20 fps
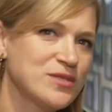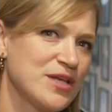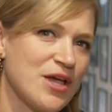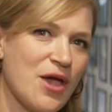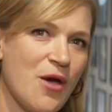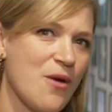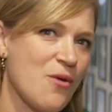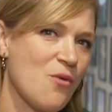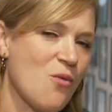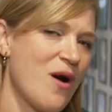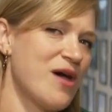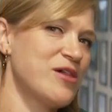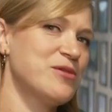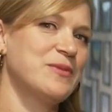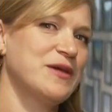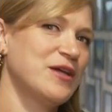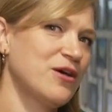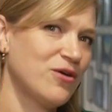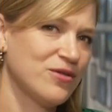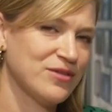are going well
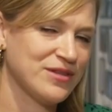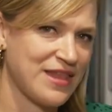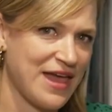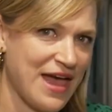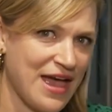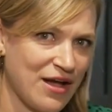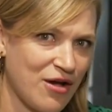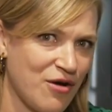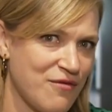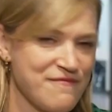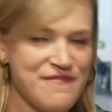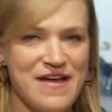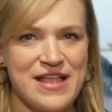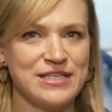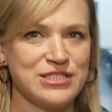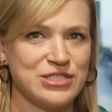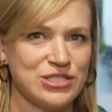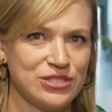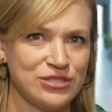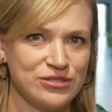beyond their
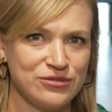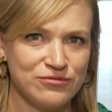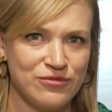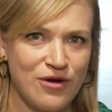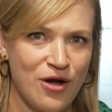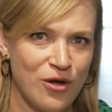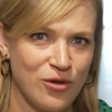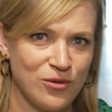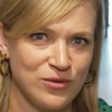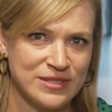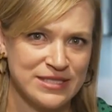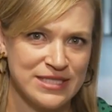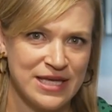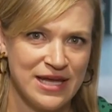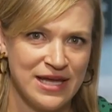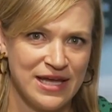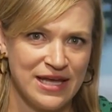conventional roles.